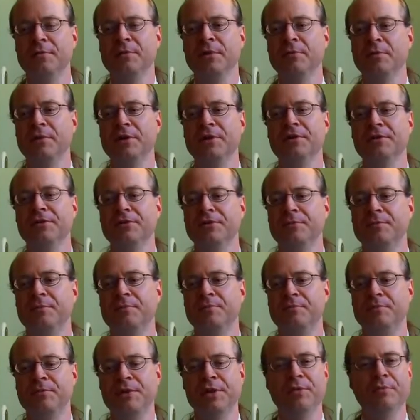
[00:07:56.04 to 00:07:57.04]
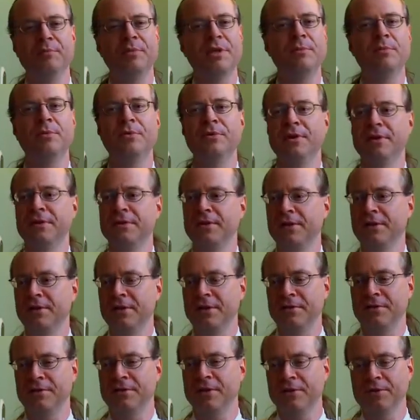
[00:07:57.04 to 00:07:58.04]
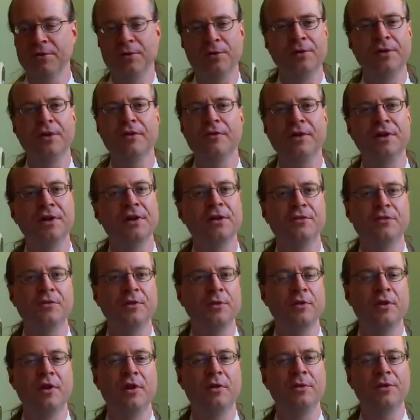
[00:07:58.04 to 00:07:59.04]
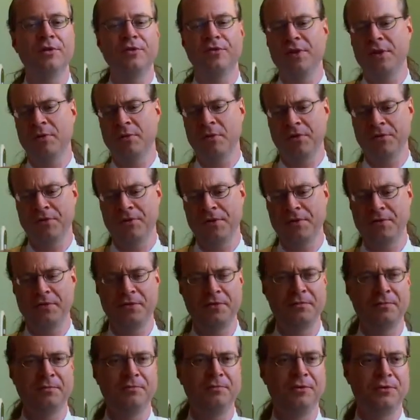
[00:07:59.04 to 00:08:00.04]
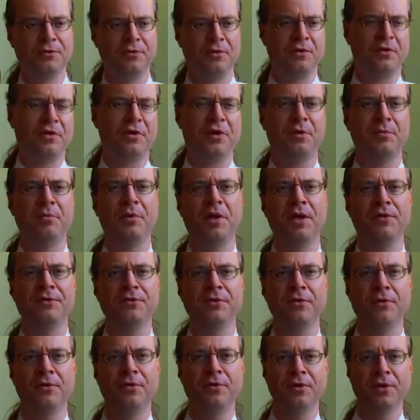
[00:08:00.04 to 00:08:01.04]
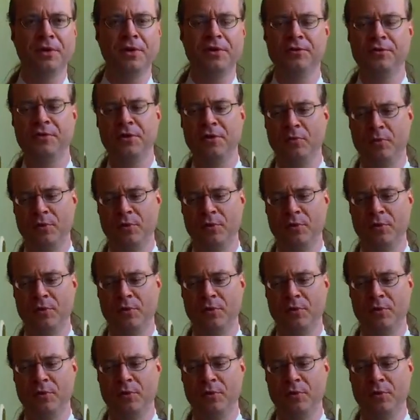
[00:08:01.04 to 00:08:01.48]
to me because people in the north of a country will always say, well, this scorecard applies to the whole country,